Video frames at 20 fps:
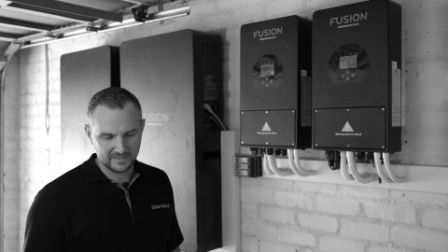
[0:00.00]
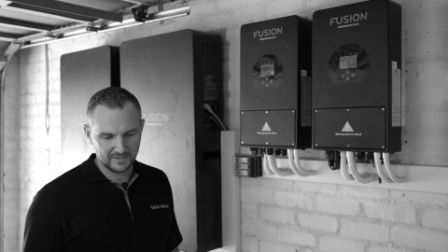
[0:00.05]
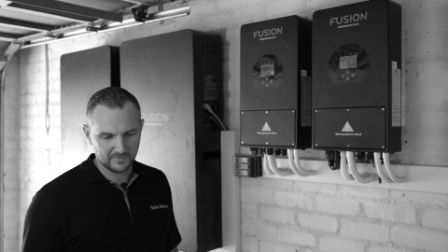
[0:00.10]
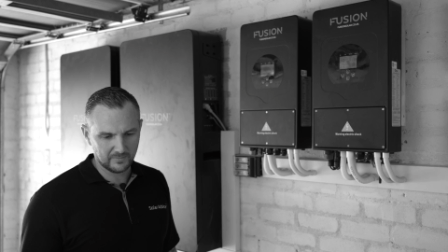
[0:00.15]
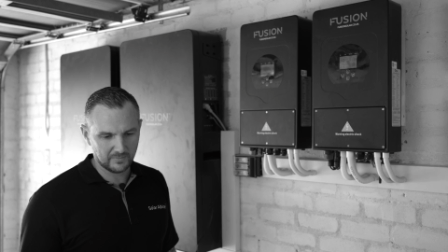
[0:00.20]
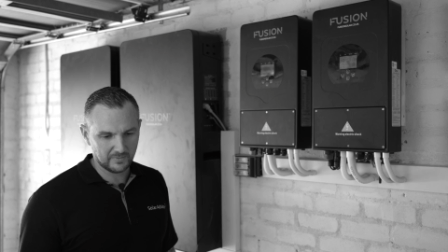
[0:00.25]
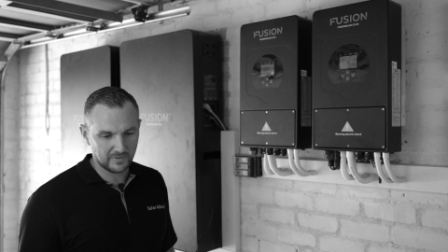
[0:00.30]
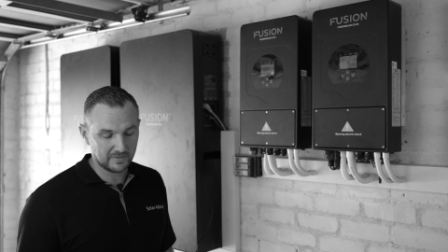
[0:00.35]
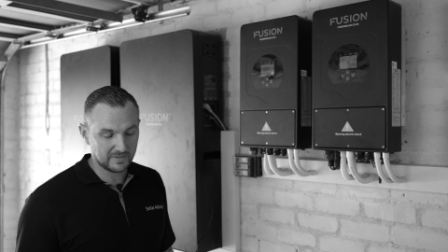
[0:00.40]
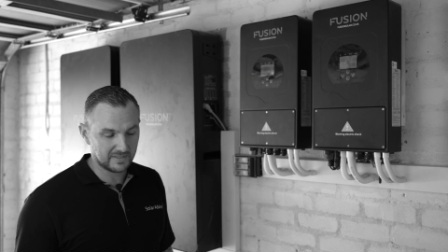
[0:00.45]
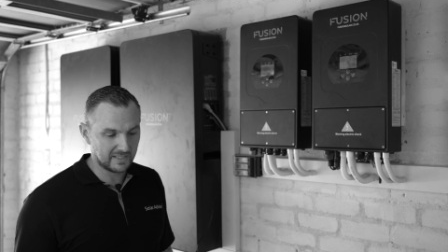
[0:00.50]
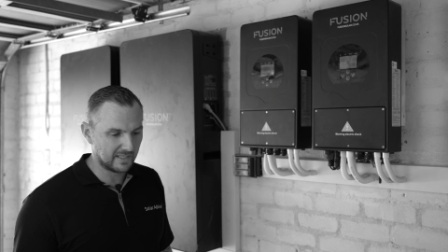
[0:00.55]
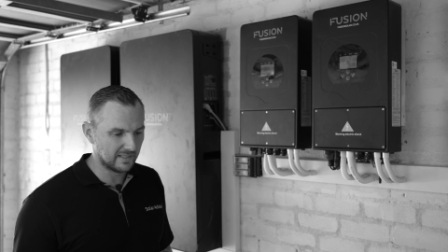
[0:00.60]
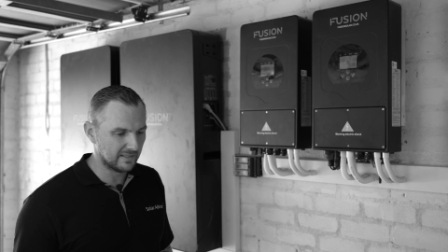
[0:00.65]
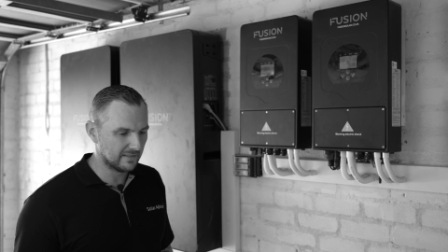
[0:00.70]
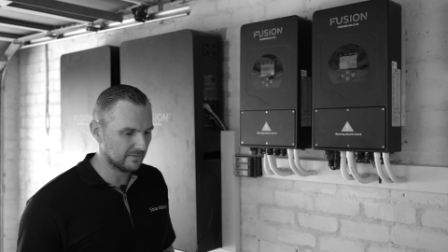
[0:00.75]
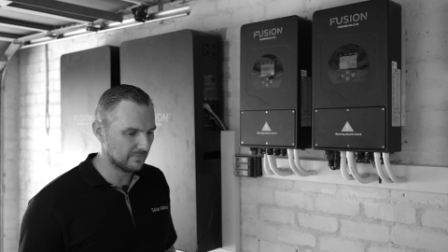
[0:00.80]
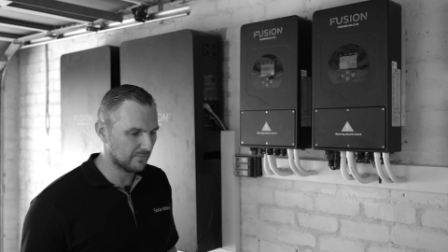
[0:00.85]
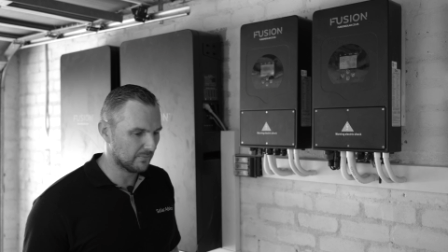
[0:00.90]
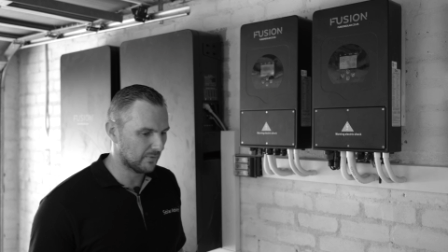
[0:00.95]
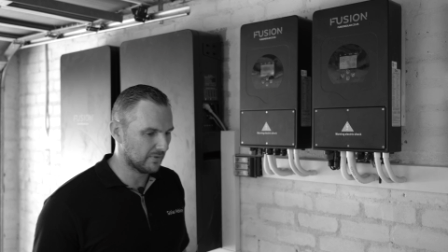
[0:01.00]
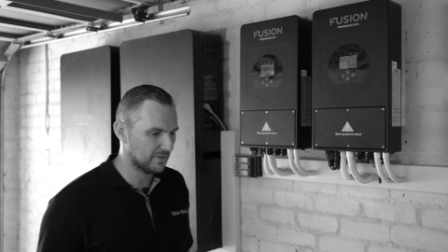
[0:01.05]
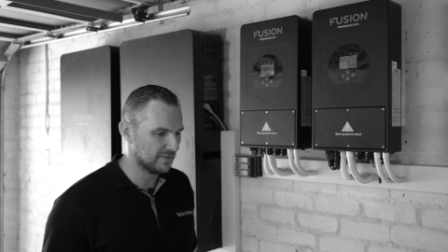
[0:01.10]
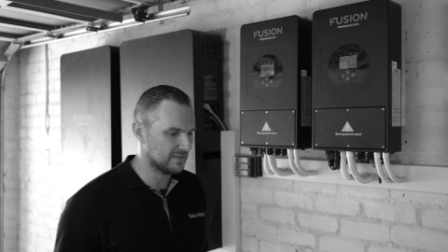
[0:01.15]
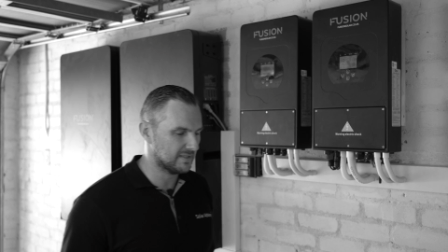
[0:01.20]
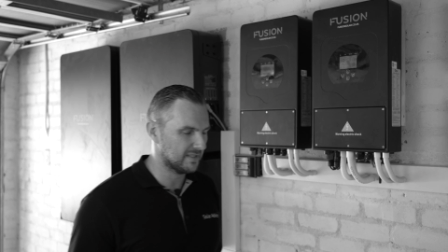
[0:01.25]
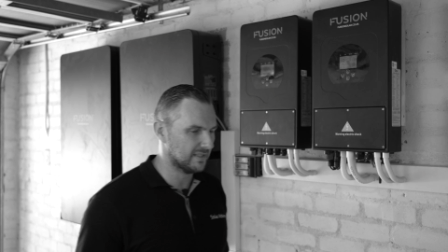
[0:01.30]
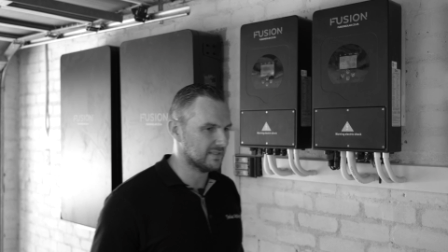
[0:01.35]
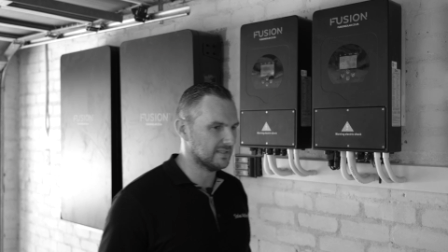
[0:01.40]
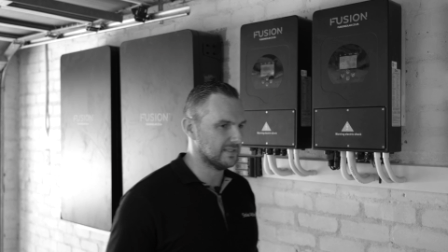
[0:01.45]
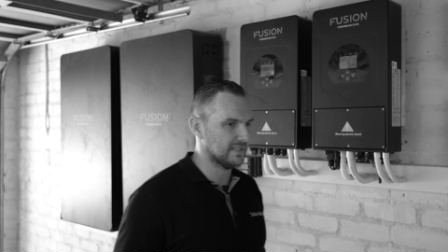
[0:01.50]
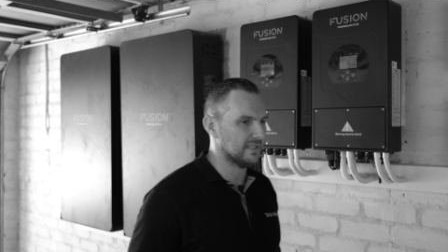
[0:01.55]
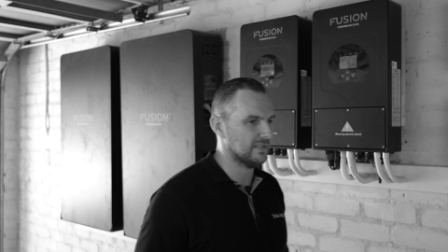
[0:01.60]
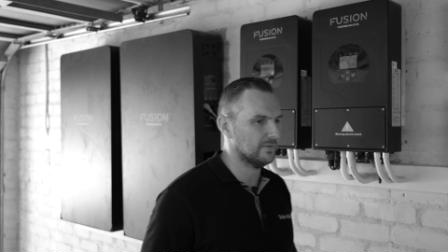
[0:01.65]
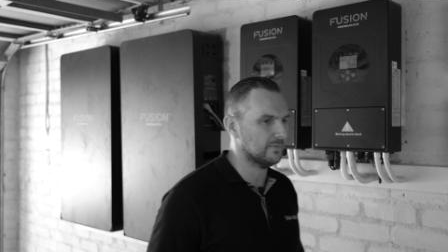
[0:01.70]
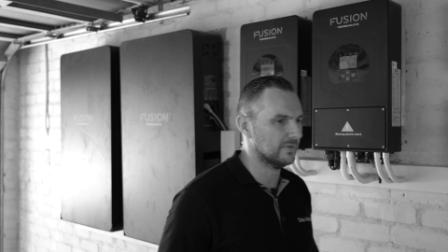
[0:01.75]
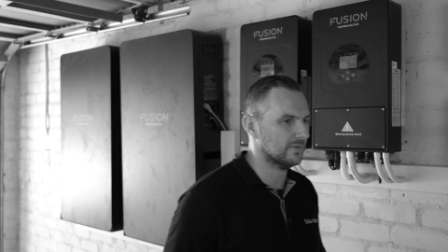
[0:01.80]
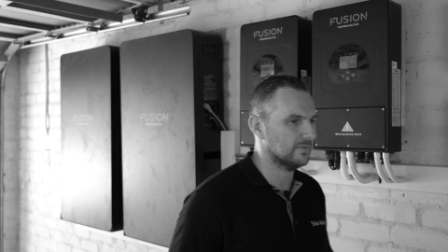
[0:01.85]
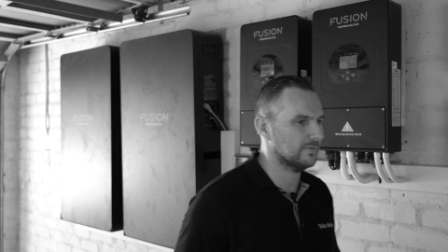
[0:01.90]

uh, 10.6 kilowatt